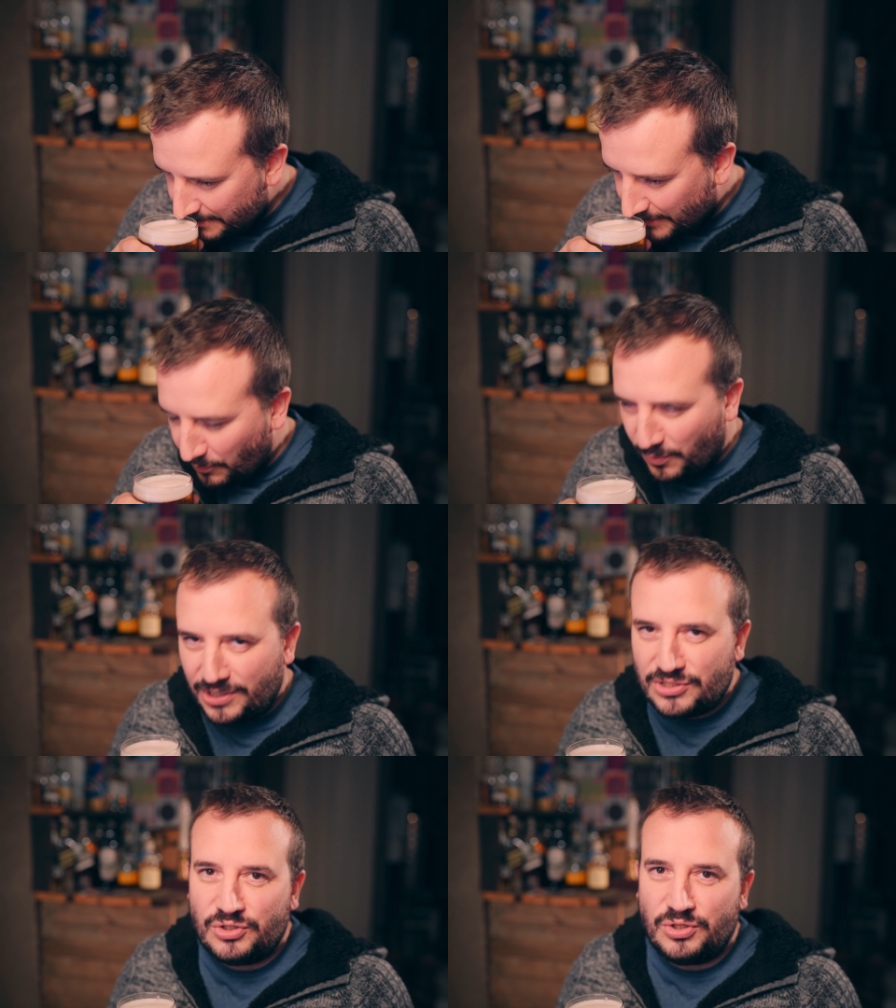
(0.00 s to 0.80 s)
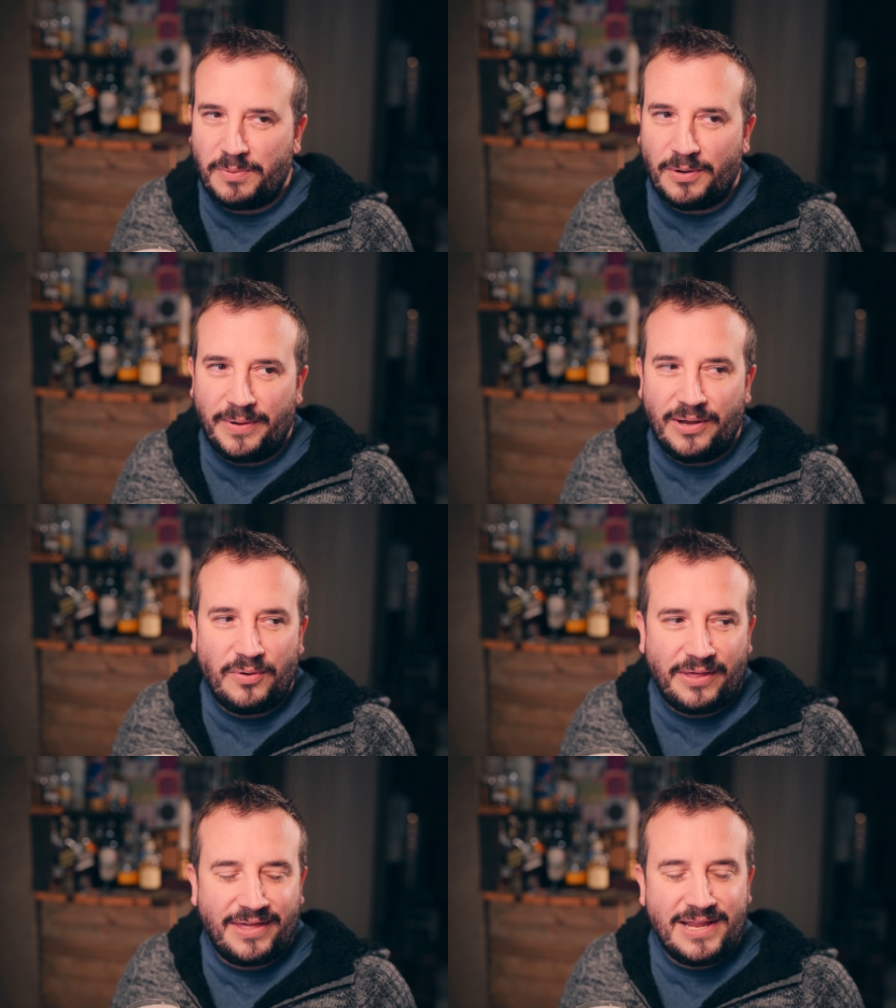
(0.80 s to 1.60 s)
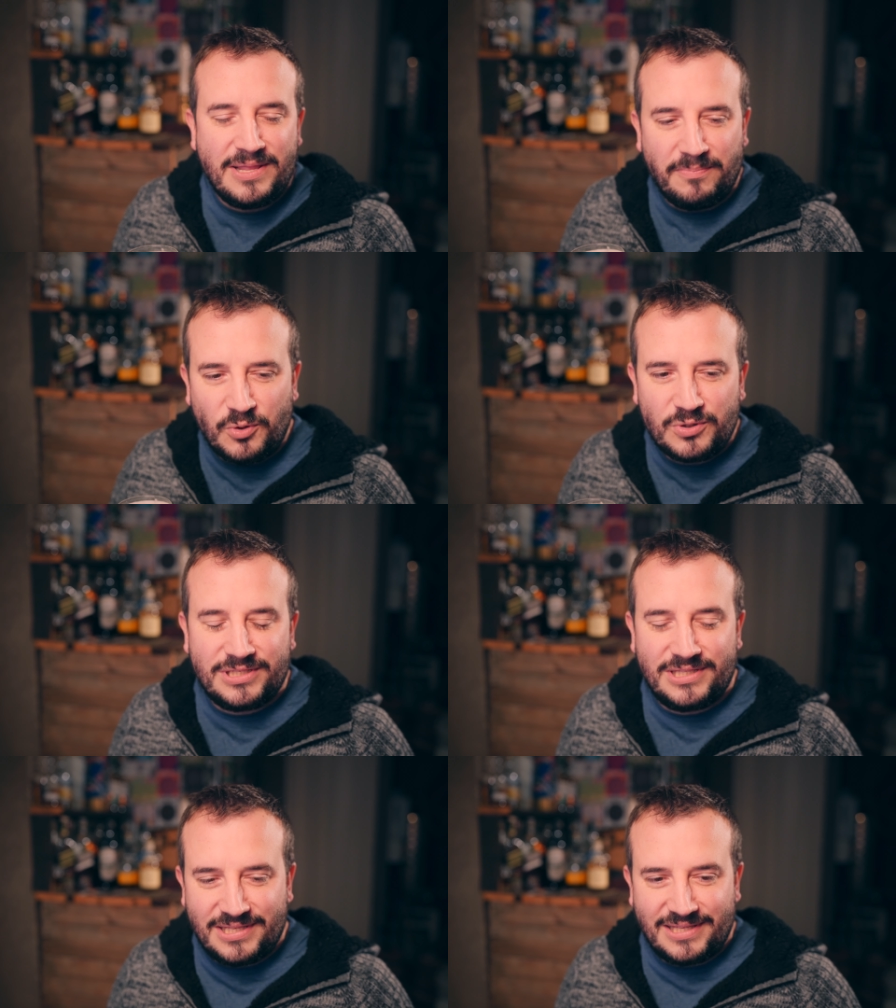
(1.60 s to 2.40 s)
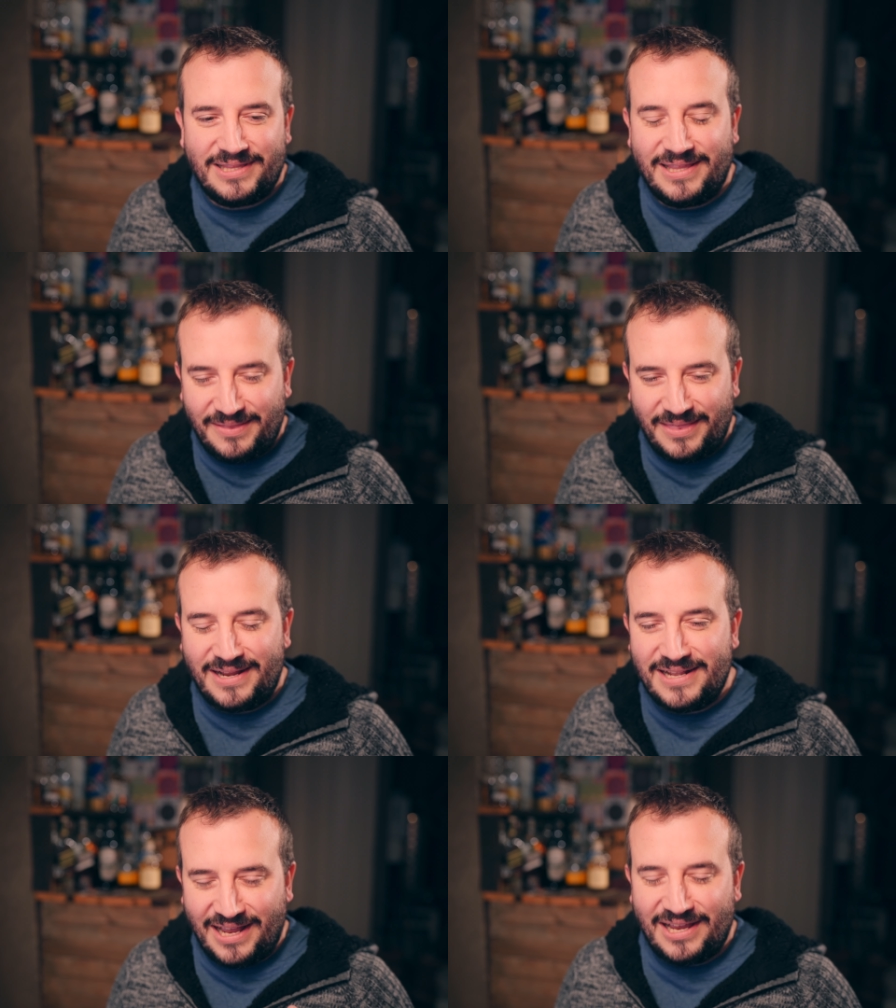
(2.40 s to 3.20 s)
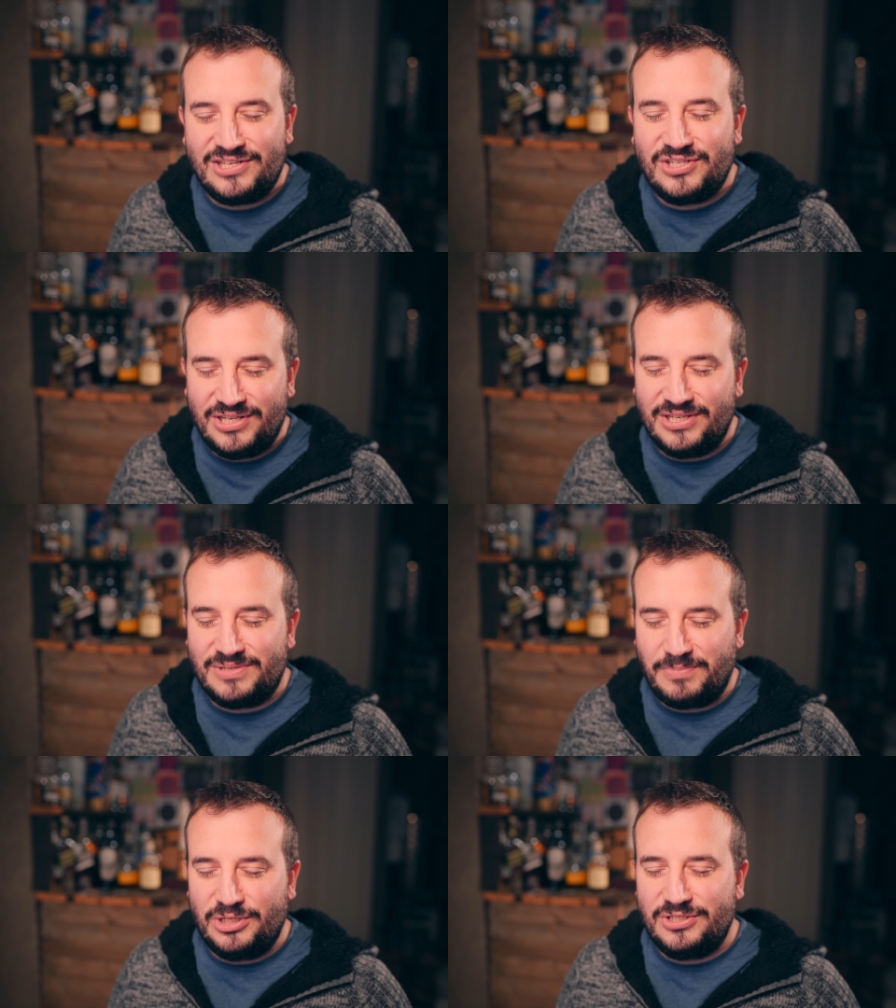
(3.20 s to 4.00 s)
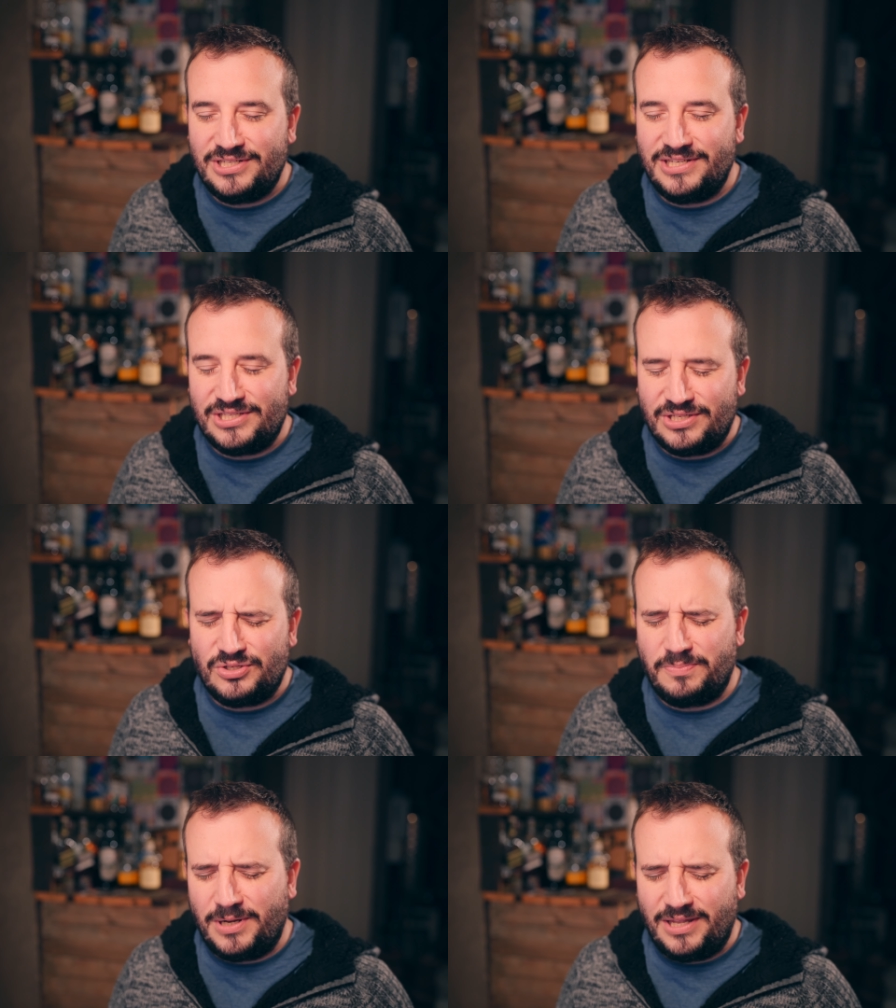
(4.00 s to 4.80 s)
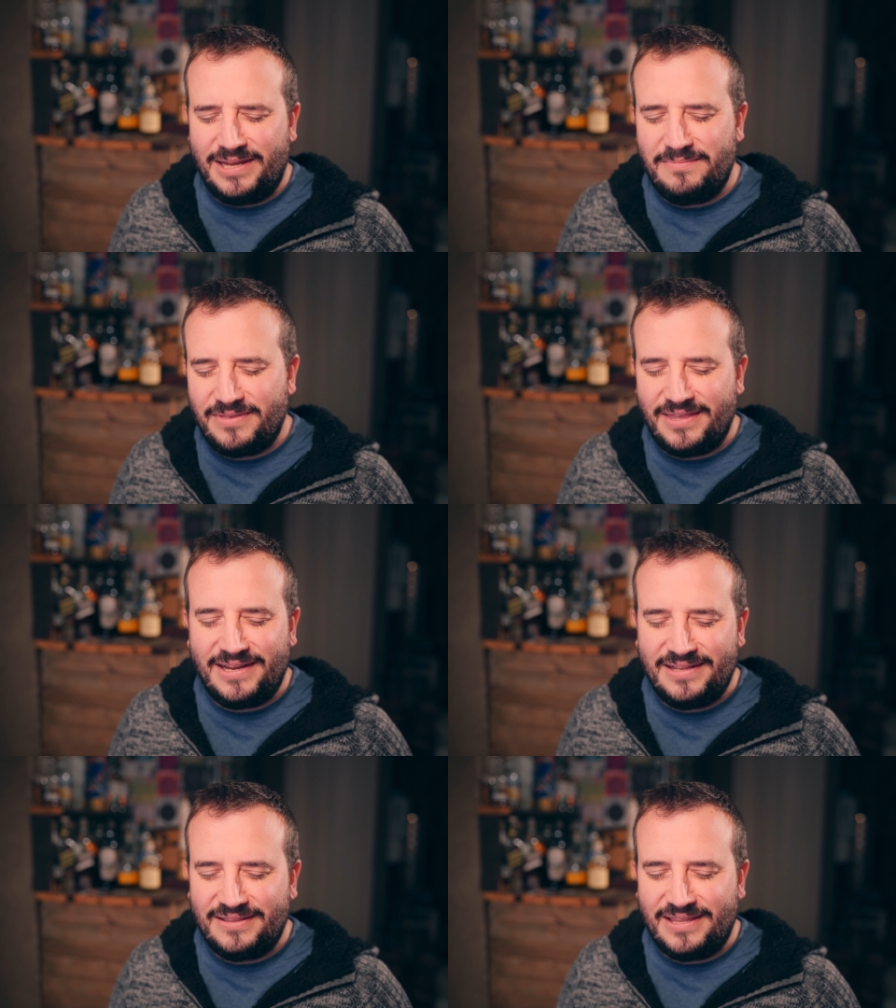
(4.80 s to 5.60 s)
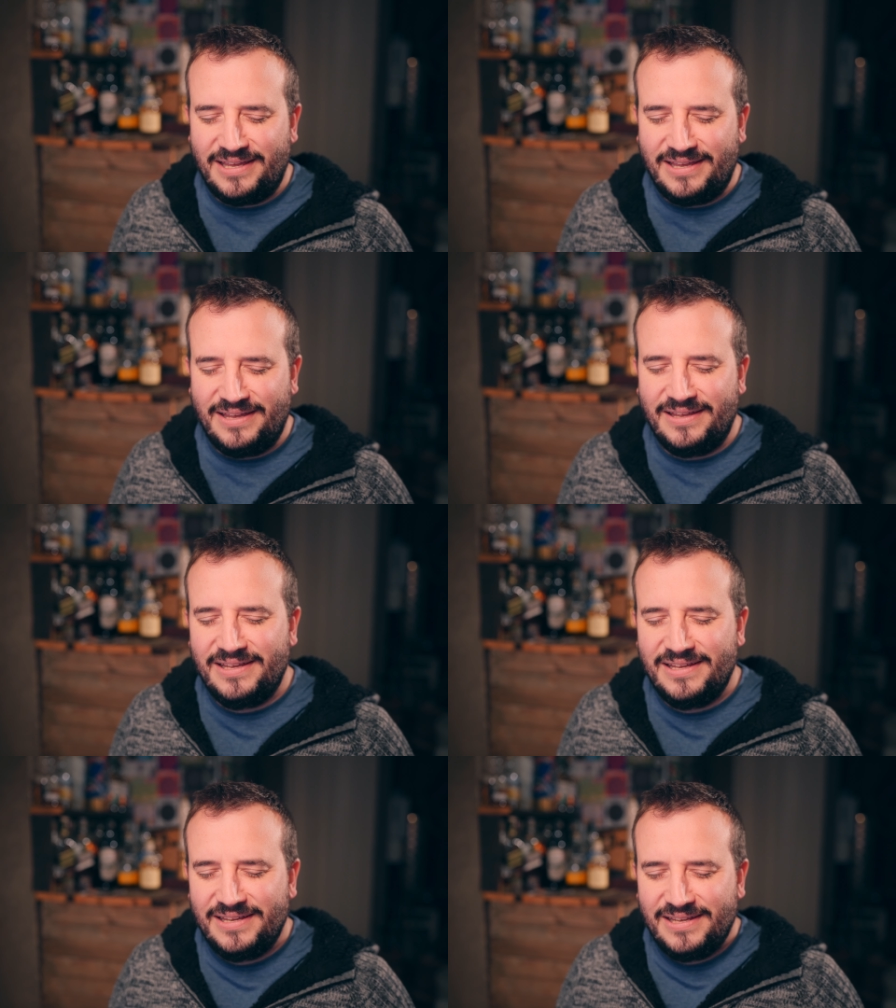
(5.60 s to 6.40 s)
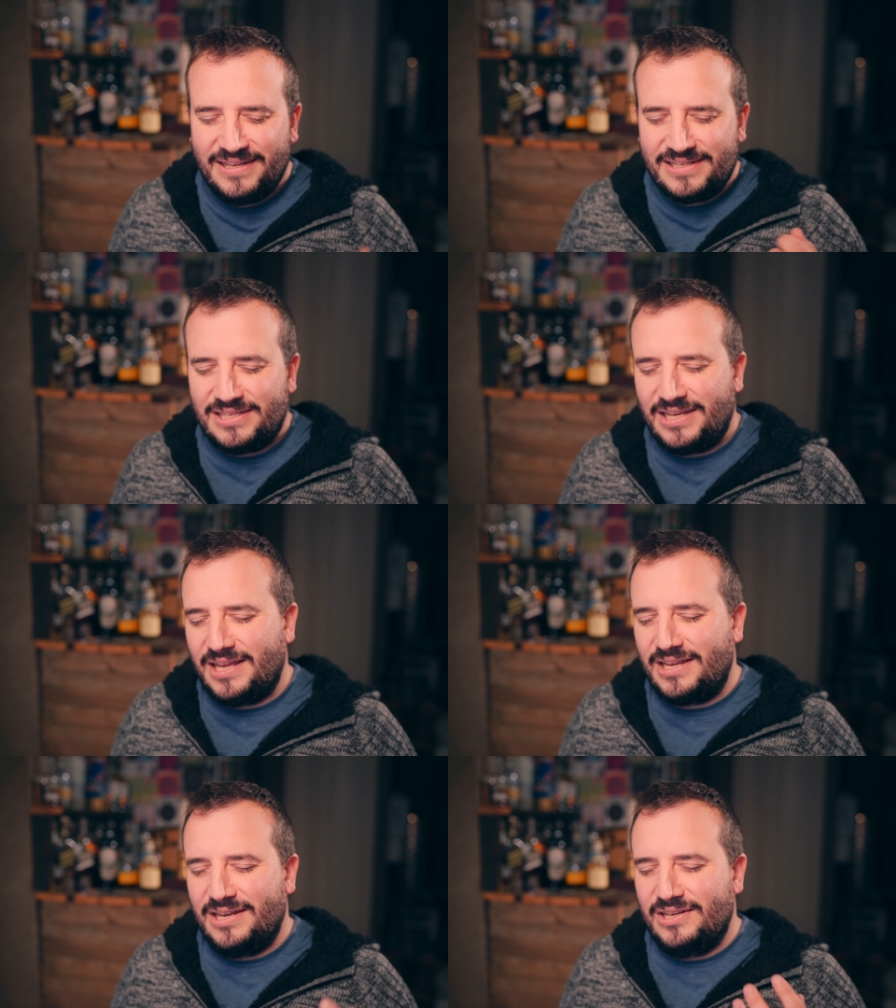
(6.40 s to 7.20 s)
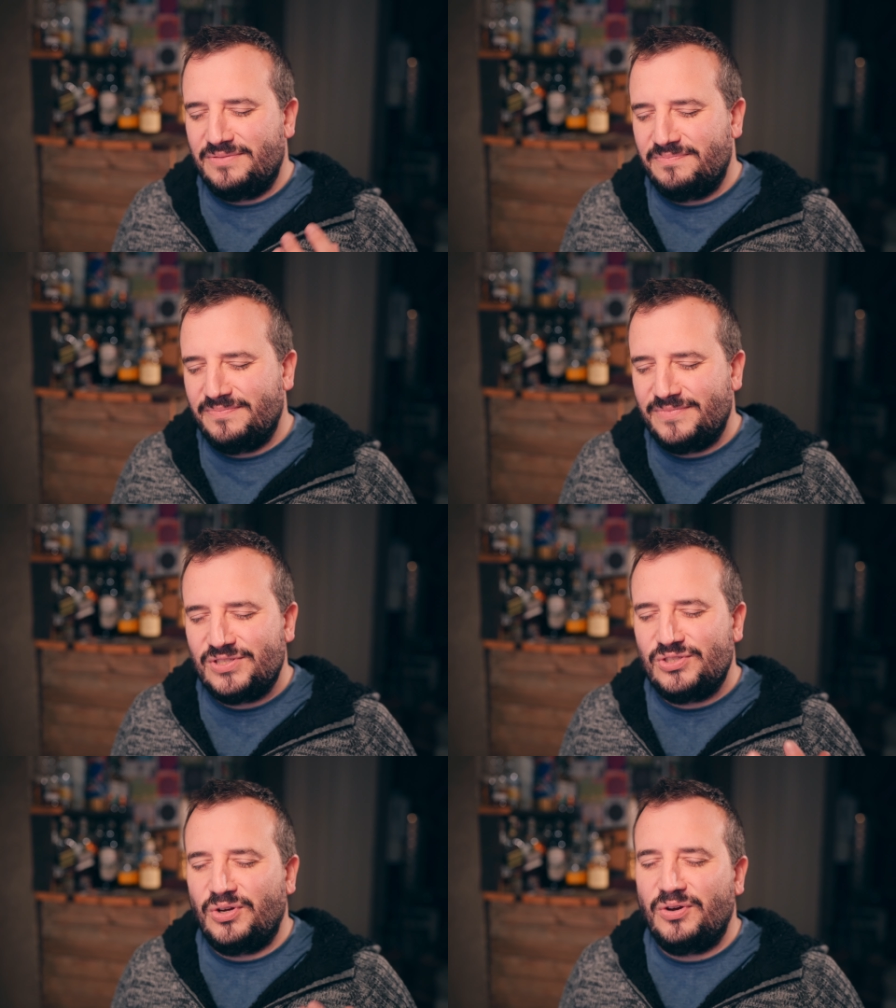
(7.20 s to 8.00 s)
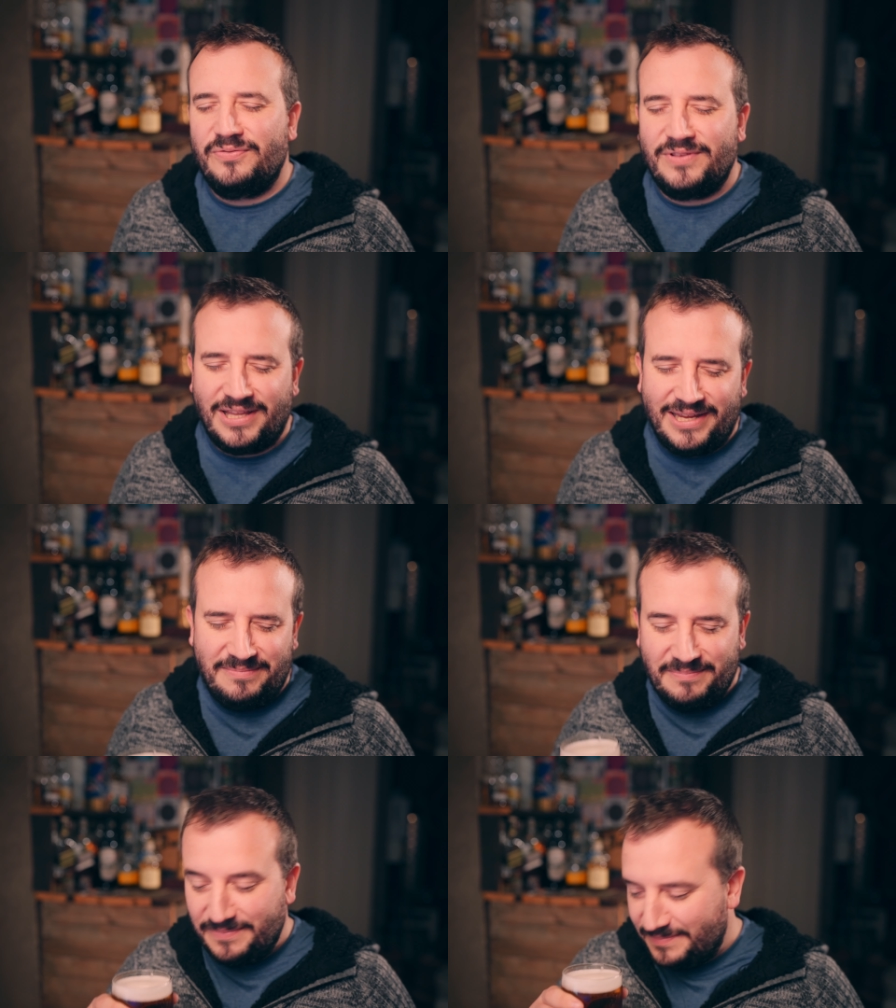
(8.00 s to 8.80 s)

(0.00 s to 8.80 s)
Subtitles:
works super well. I think the thing that hits you is pungent is the super lime thing. It's like a kind of soft lime,